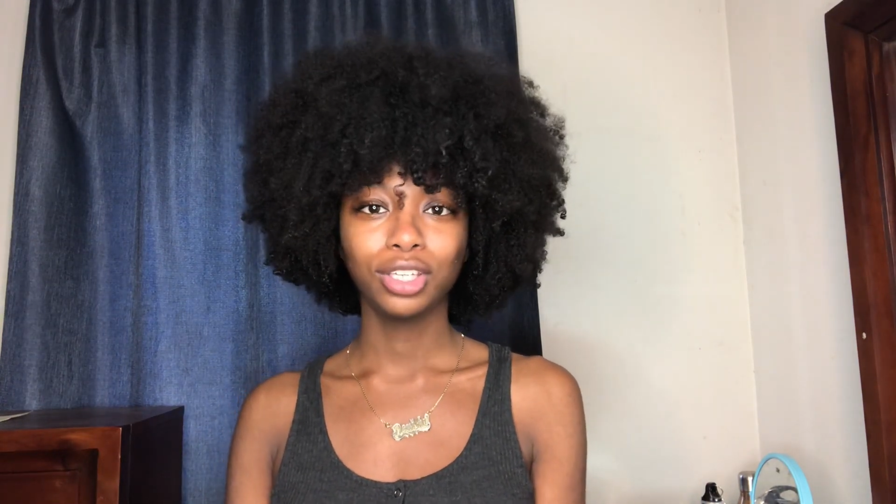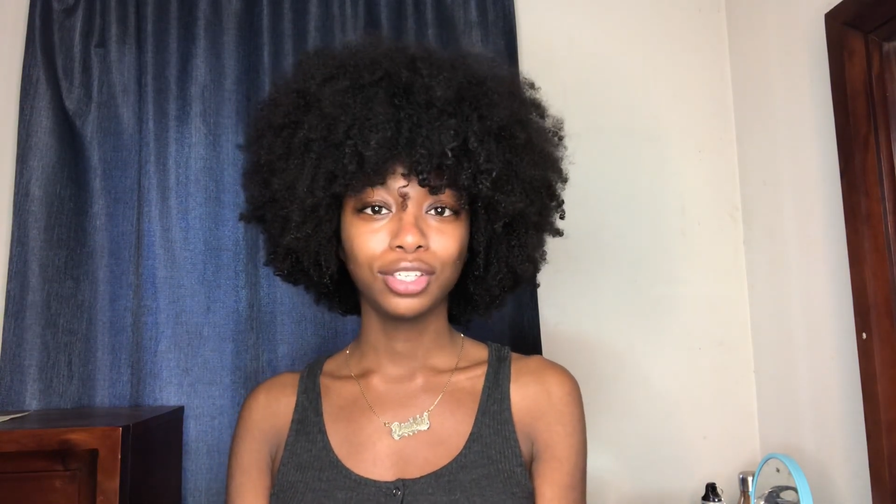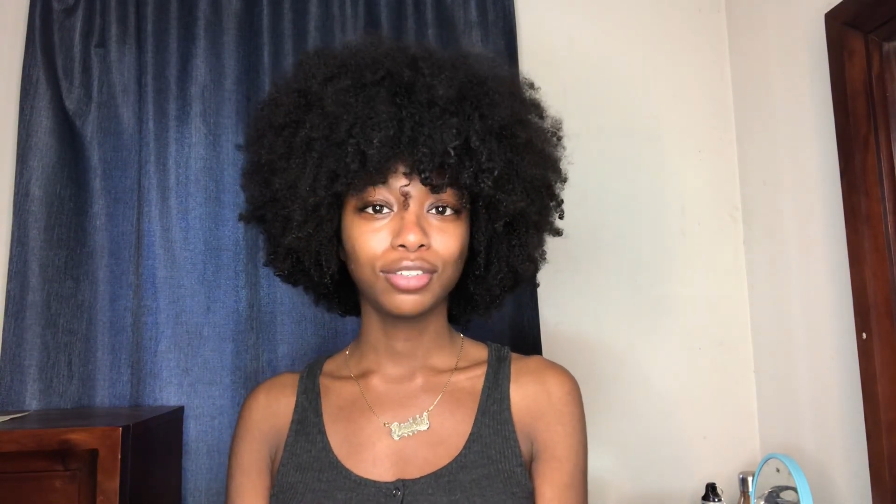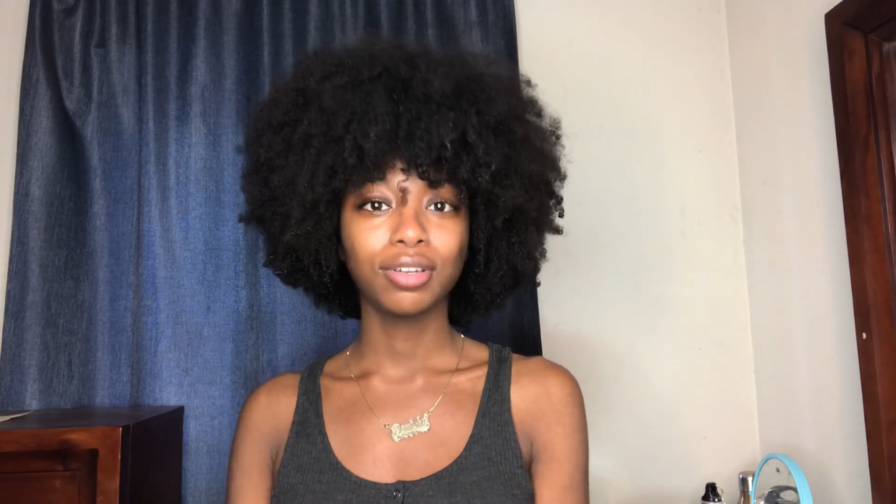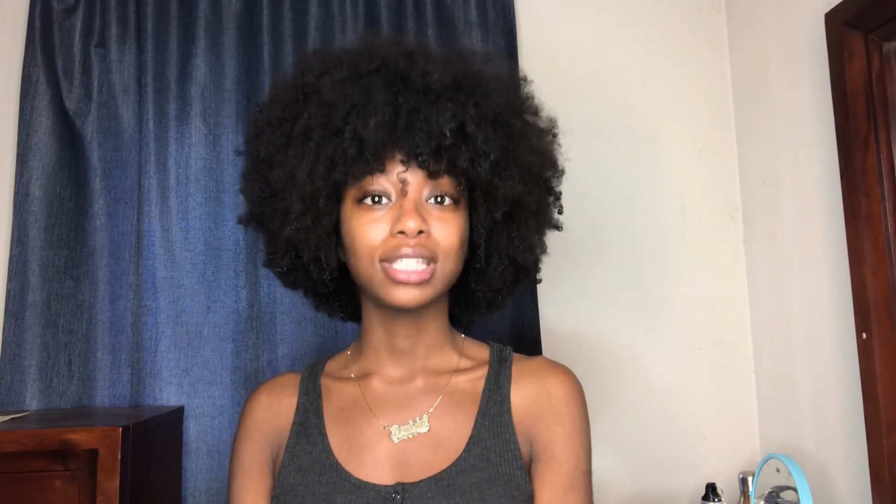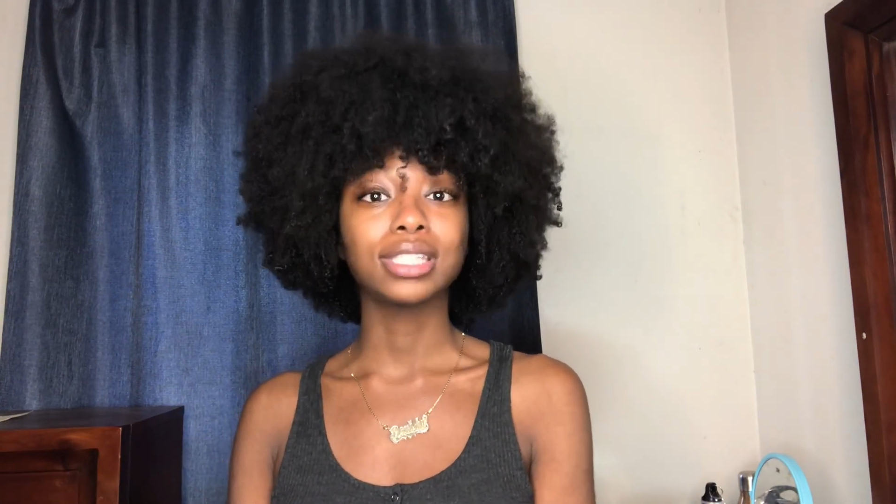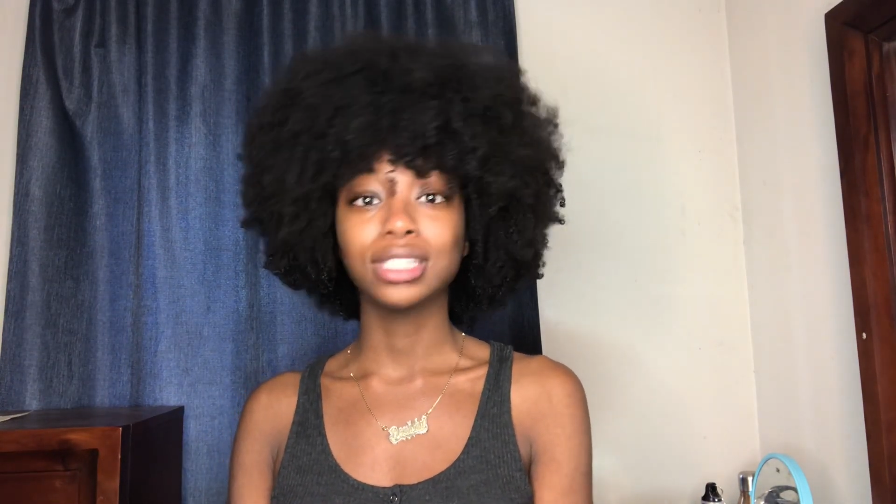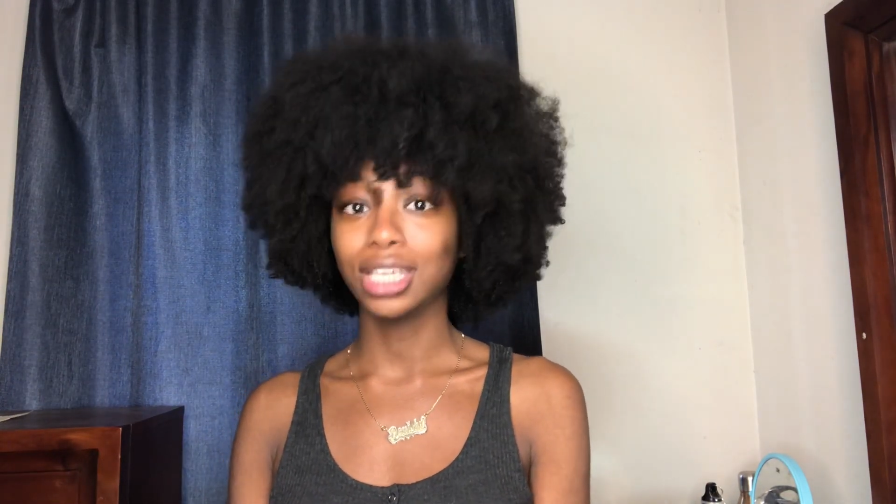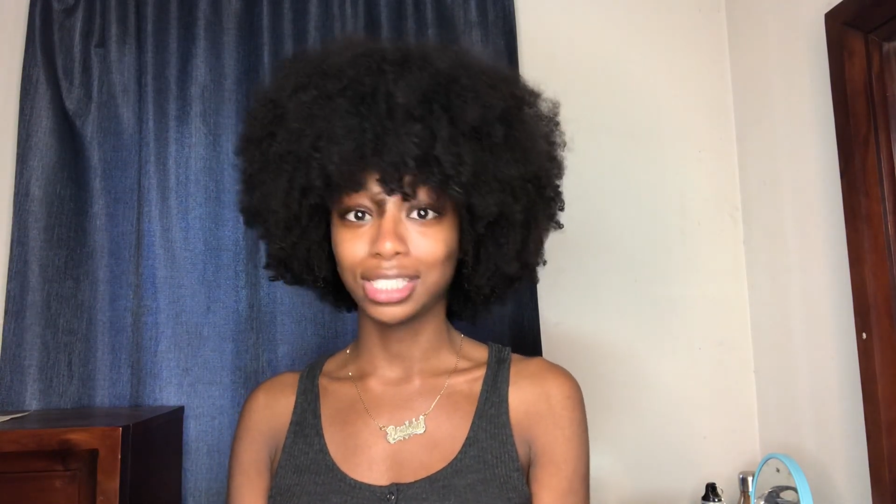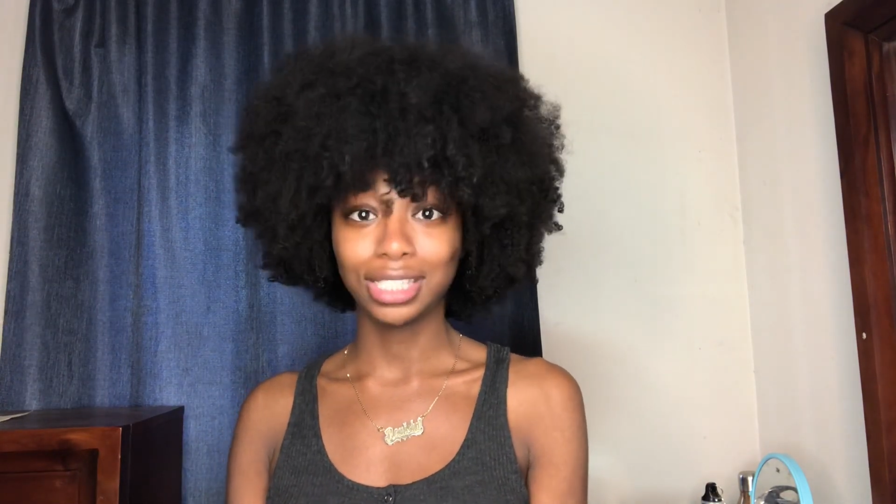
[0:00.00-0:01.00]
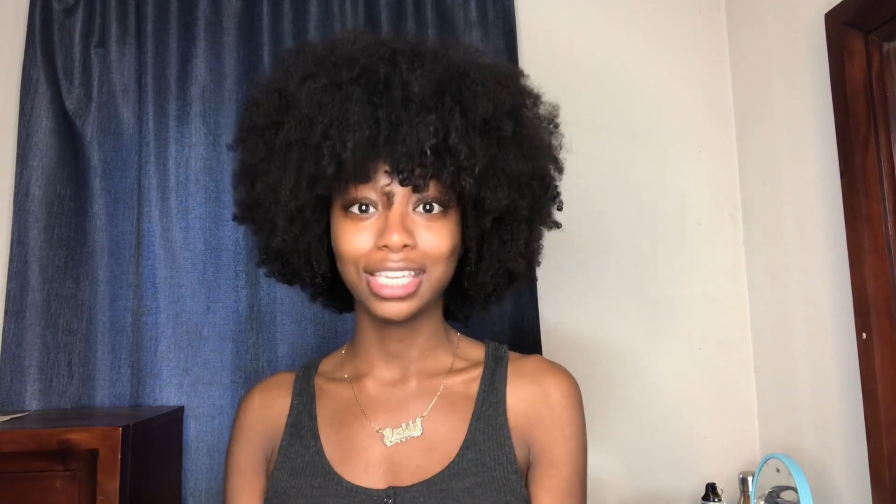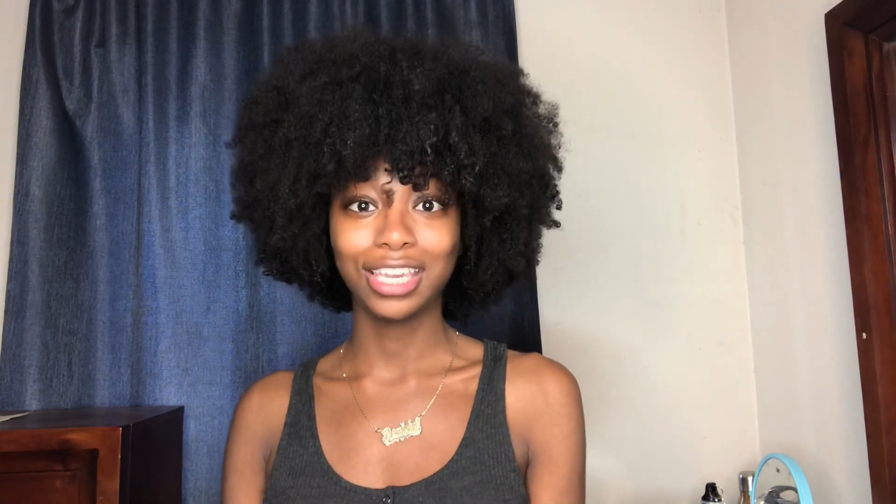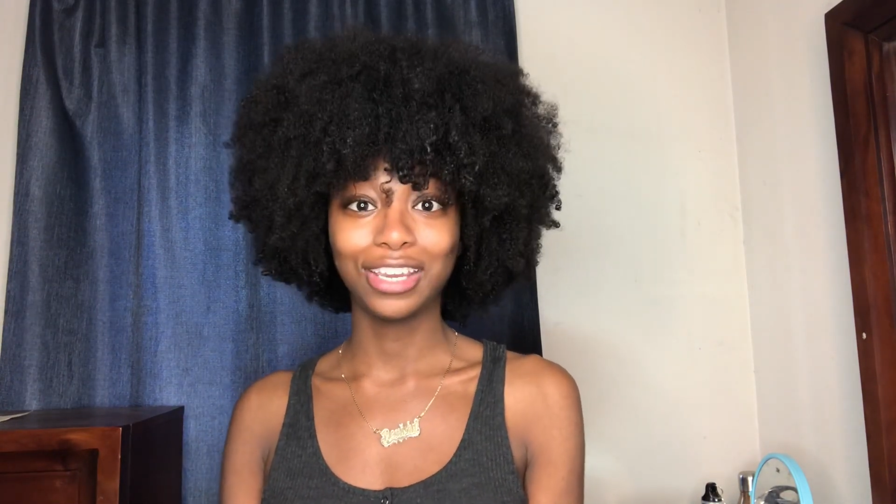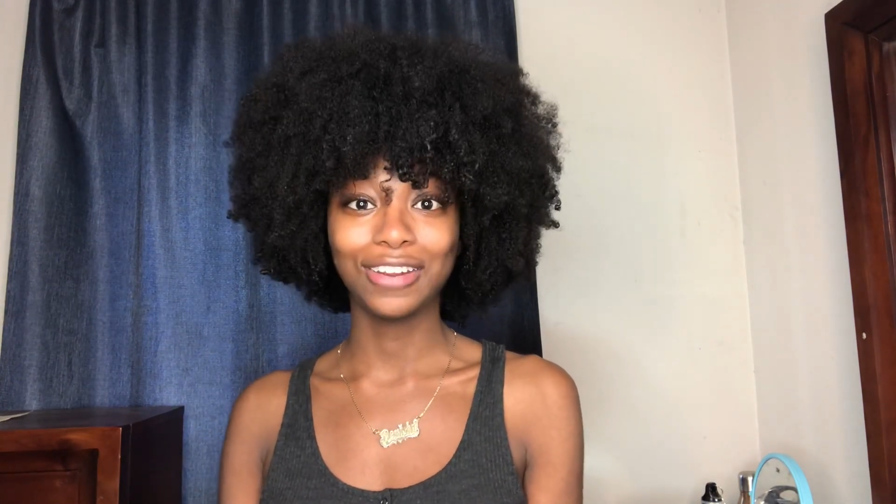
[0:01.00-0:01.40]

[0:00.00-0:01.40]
crusty dusty hair,